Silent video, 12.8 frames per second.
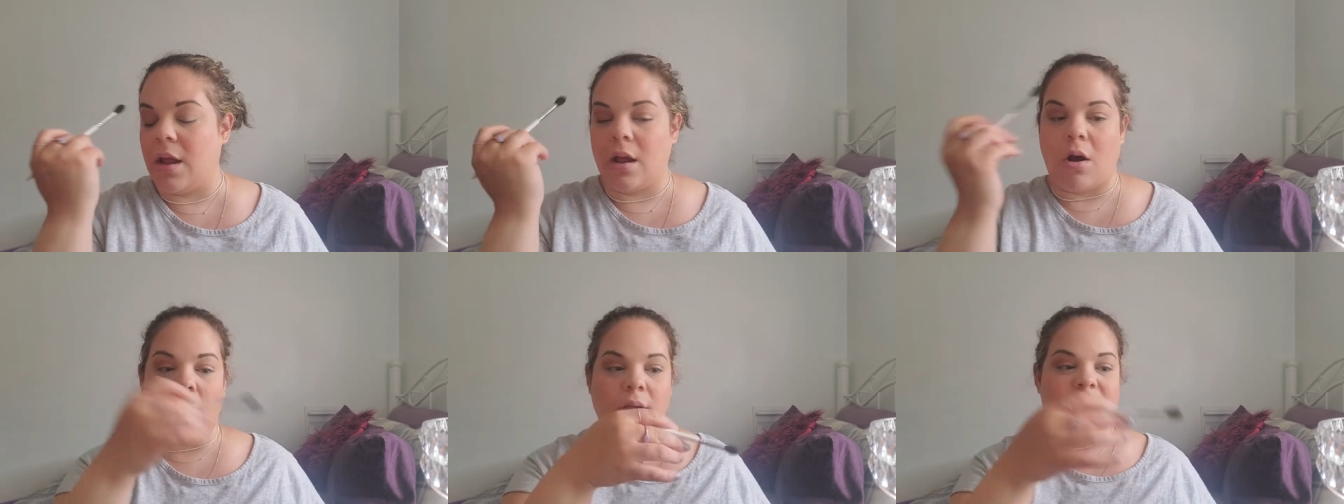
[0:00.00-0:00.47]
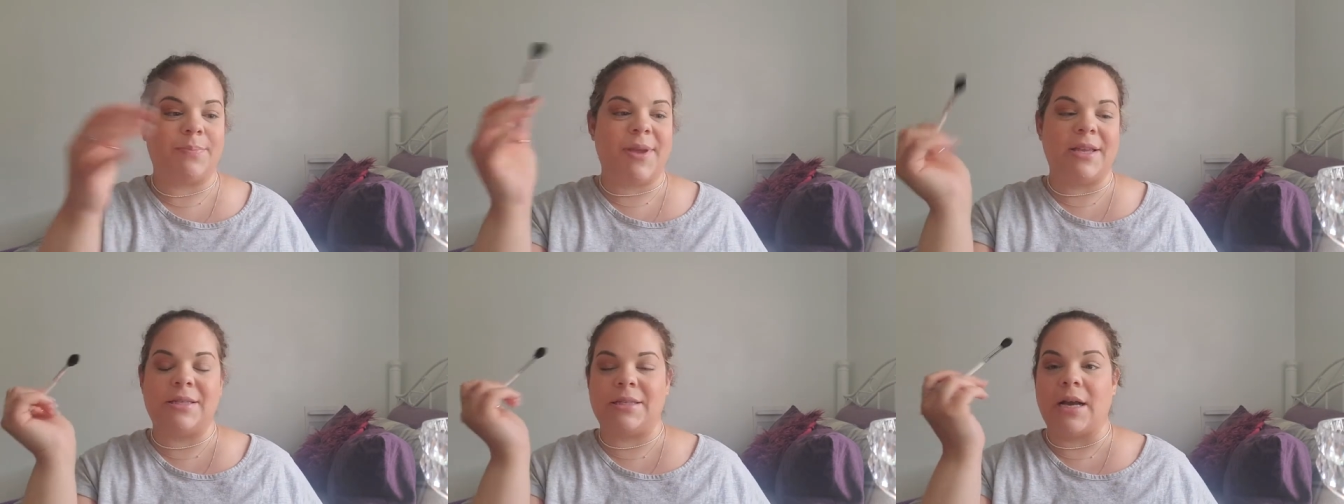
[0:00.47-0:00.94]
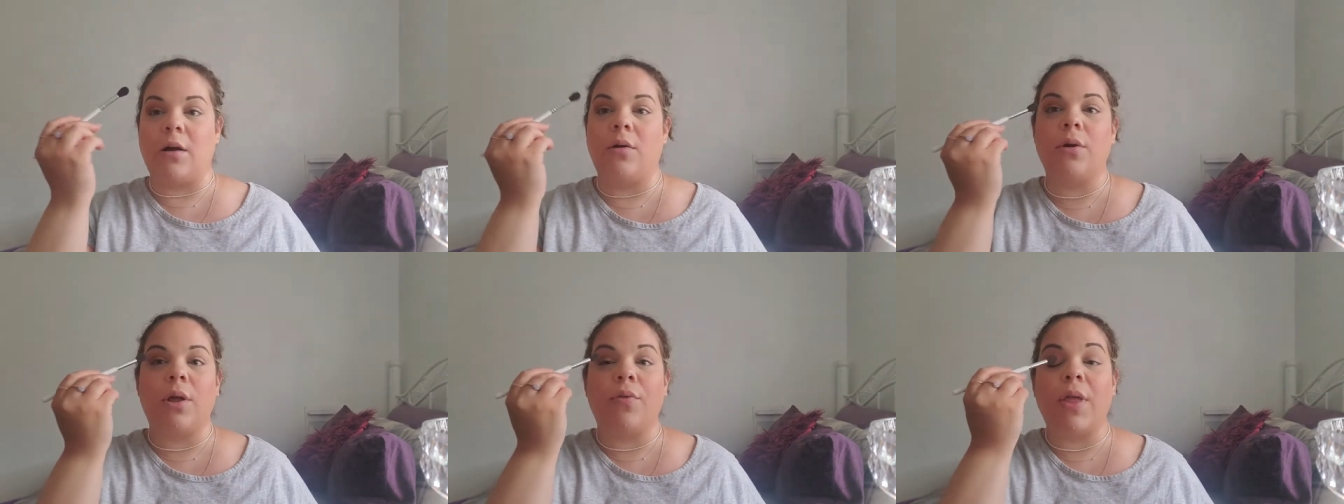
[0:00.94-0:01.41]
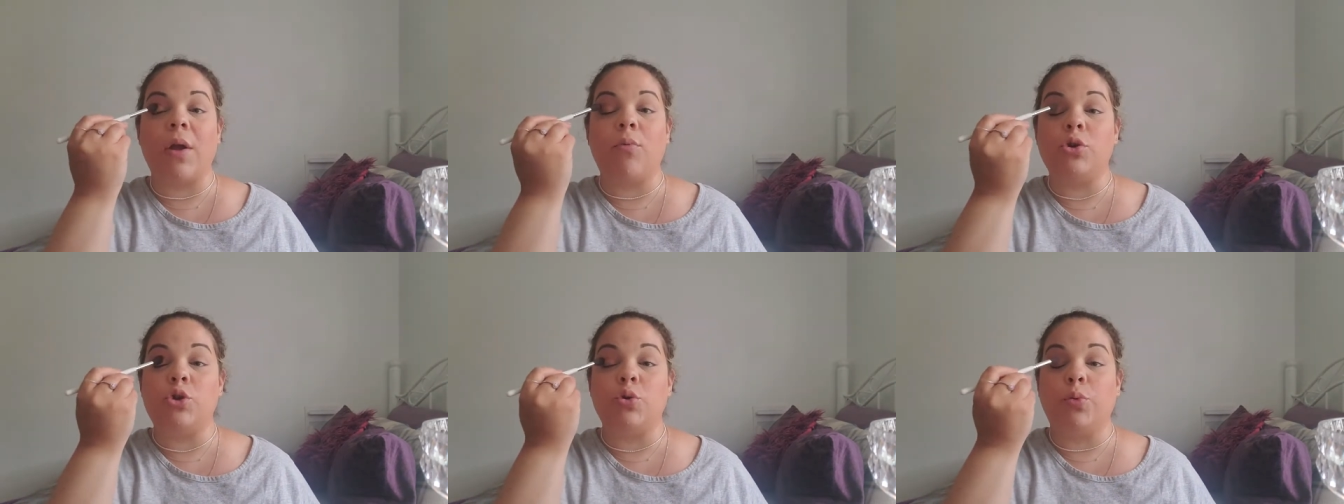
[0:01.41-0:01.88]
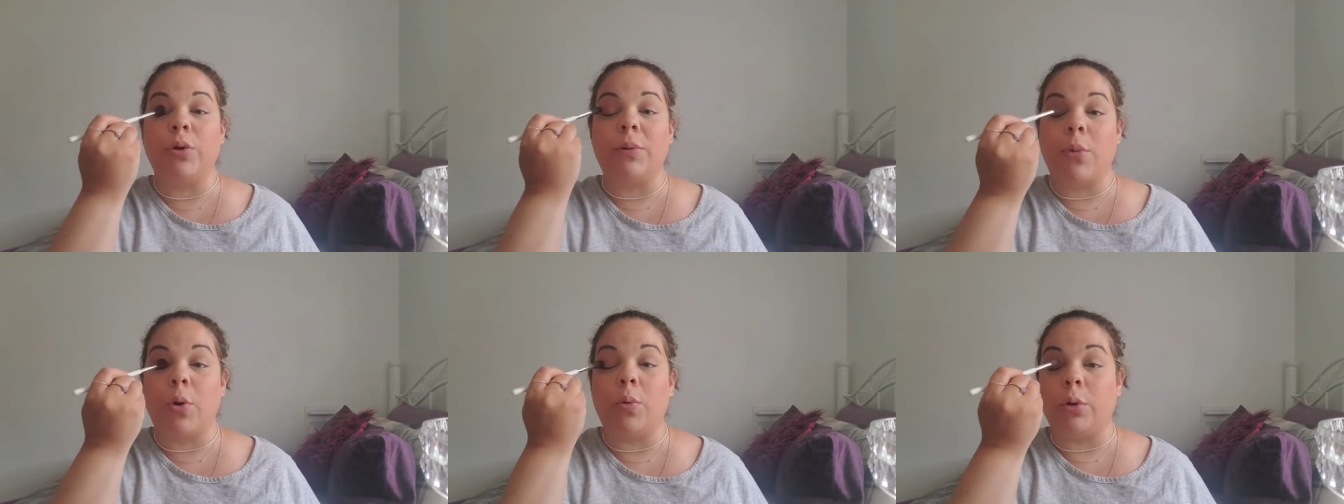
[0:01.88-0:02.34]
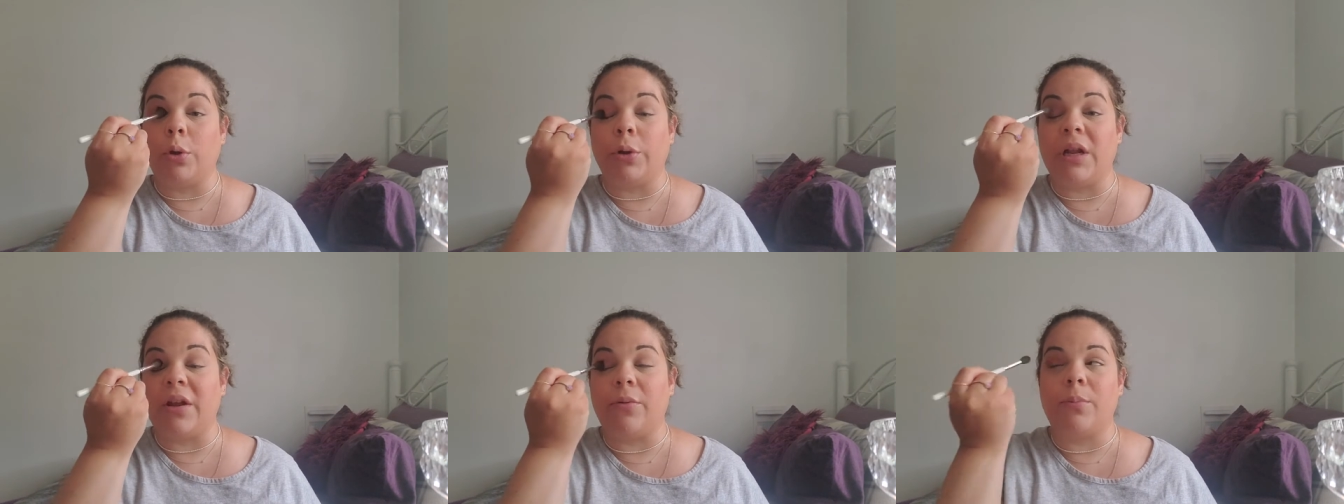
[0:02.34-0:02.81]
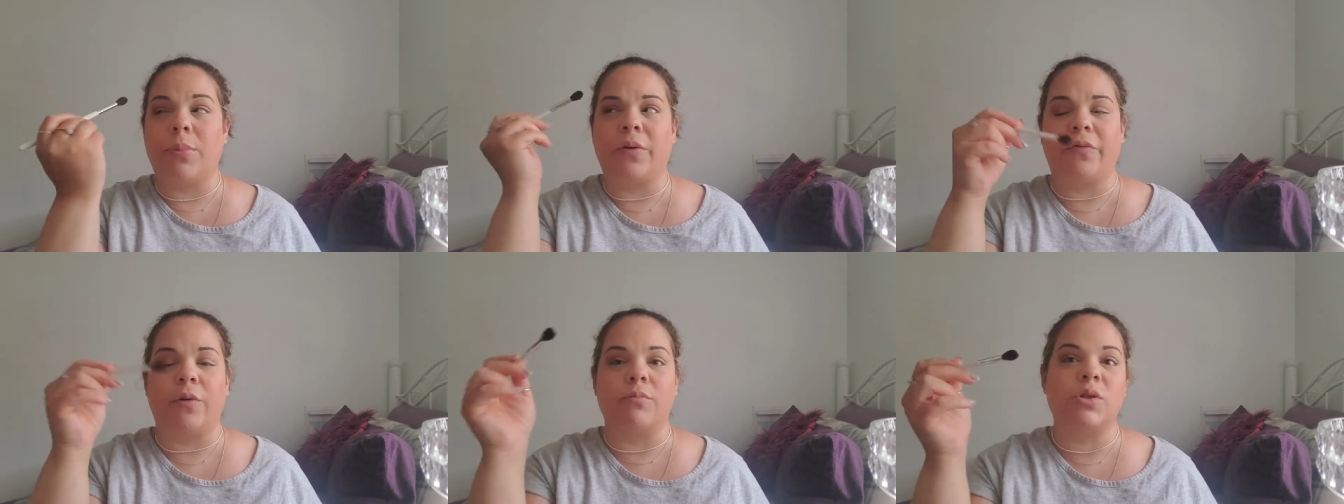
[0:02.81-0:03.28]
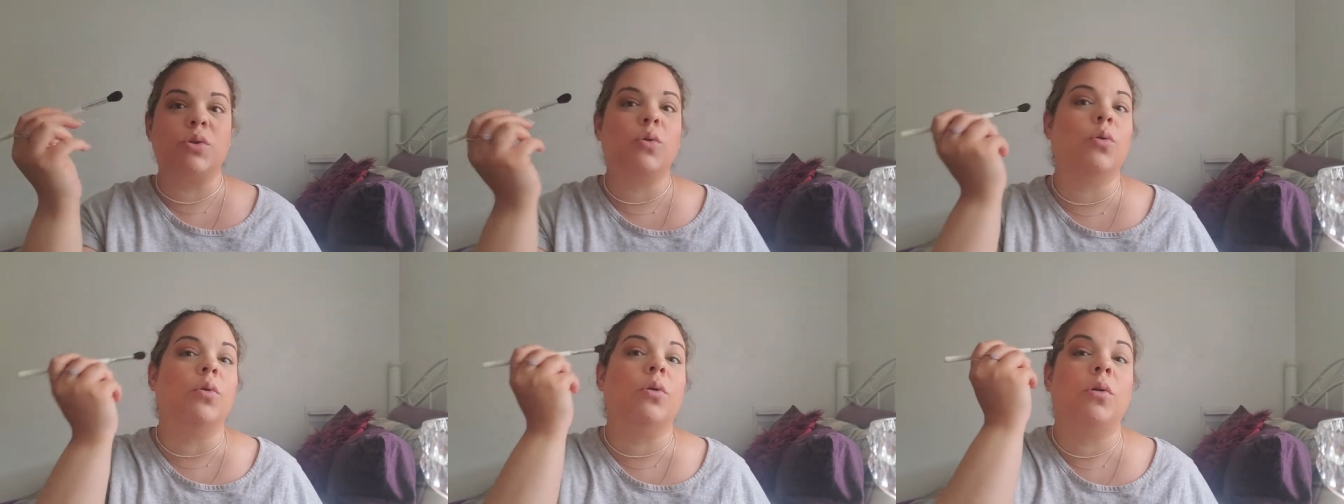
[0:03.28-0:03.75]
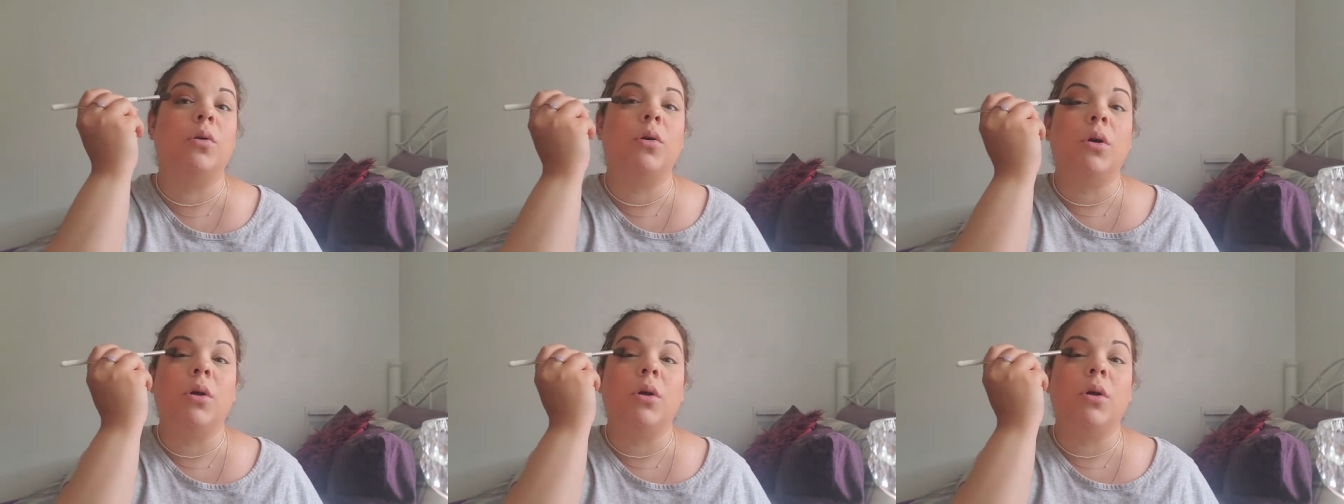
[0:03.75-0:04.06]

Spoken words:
all spaced out, and they would do remote learning, but from school.